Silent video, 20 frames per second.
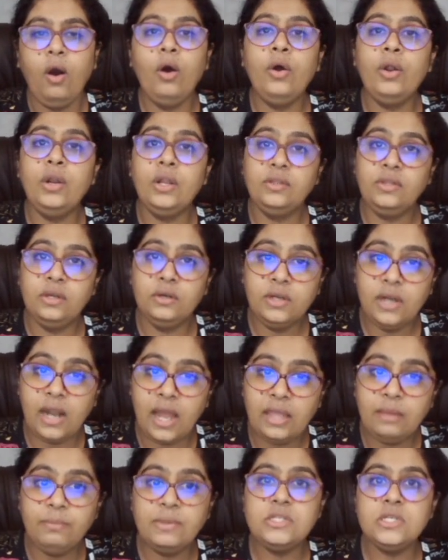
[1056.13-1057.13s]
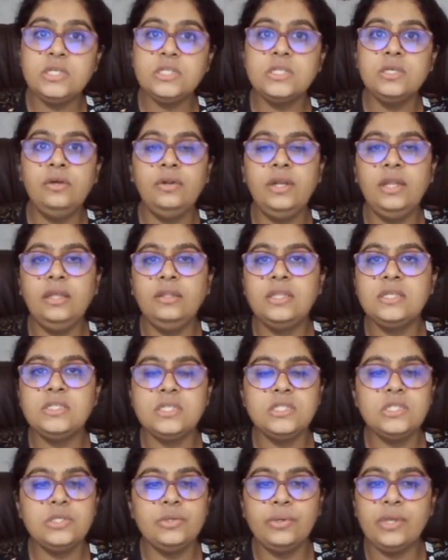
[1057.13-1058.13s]
Or the climate is good, in the
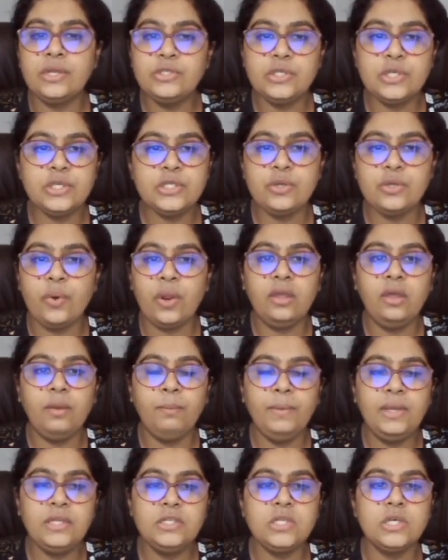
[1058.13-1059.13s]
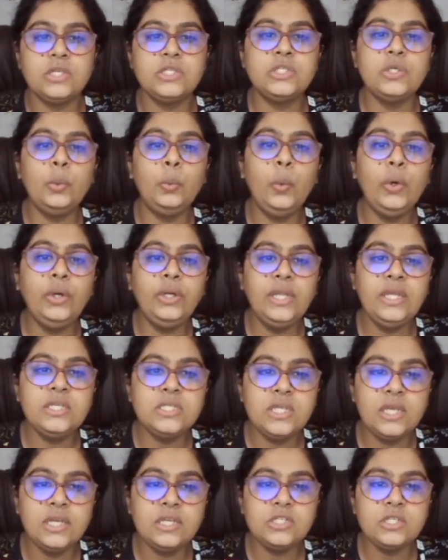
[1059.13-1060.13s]
sense you can just recommend. So what
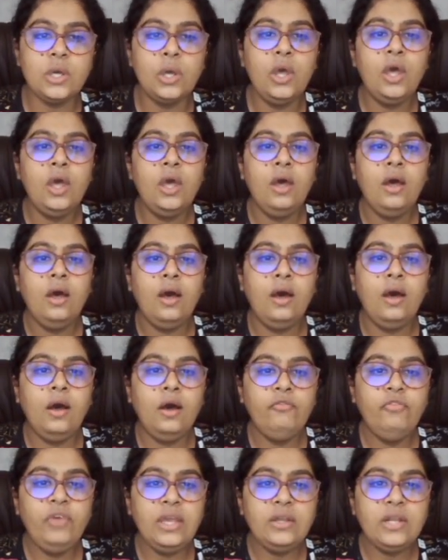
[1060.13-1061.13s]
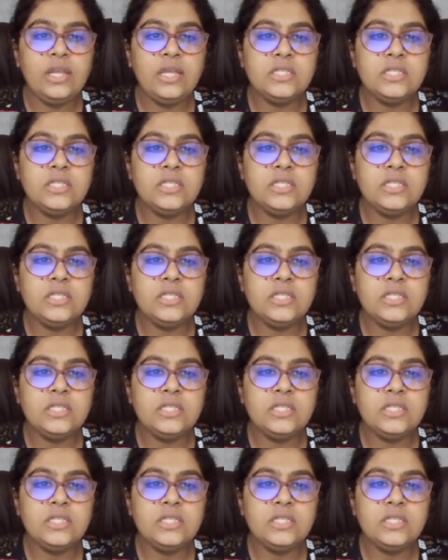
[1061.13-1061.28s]
is it? Where